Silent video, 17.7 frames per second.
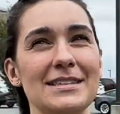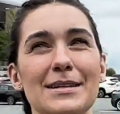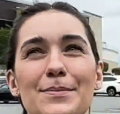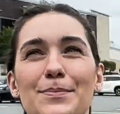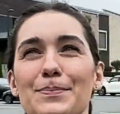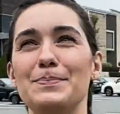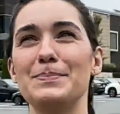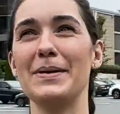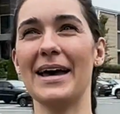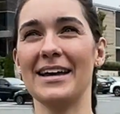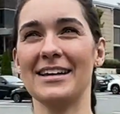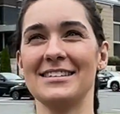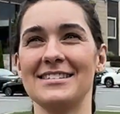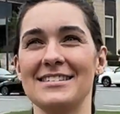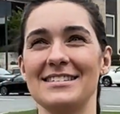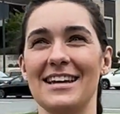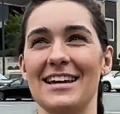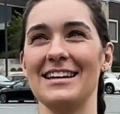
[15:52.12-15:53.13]
the
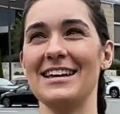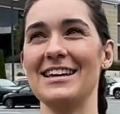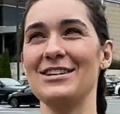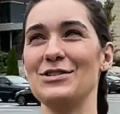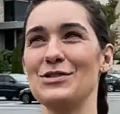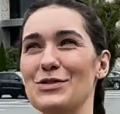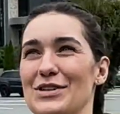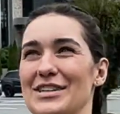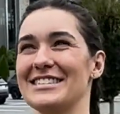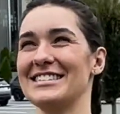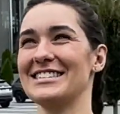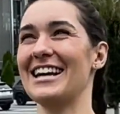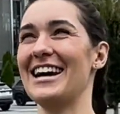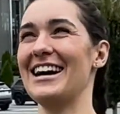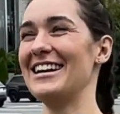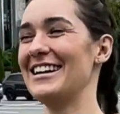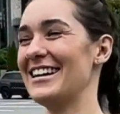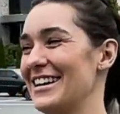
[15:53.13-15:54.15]
best at indoor
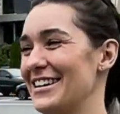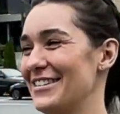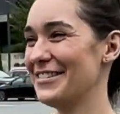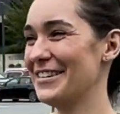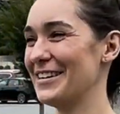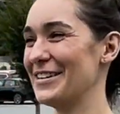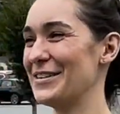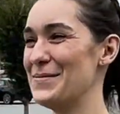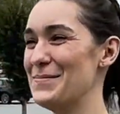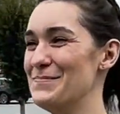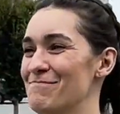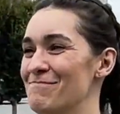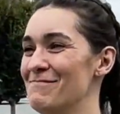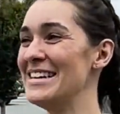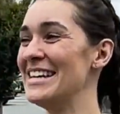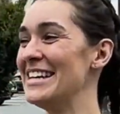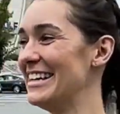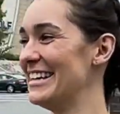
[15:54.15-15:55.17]
skydiving?
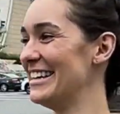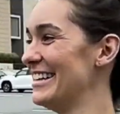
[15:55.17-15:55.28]
Me.